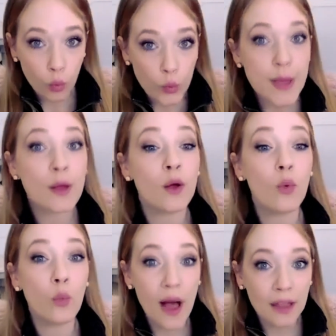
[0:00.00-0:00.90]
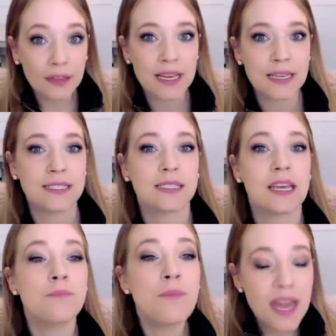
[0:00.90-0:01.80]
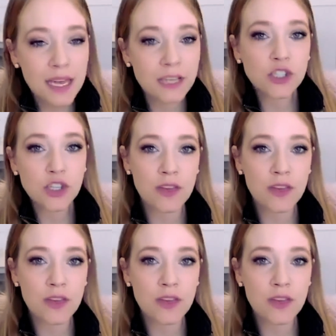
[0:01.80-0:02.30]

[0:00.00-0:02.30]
real wellness, like making sure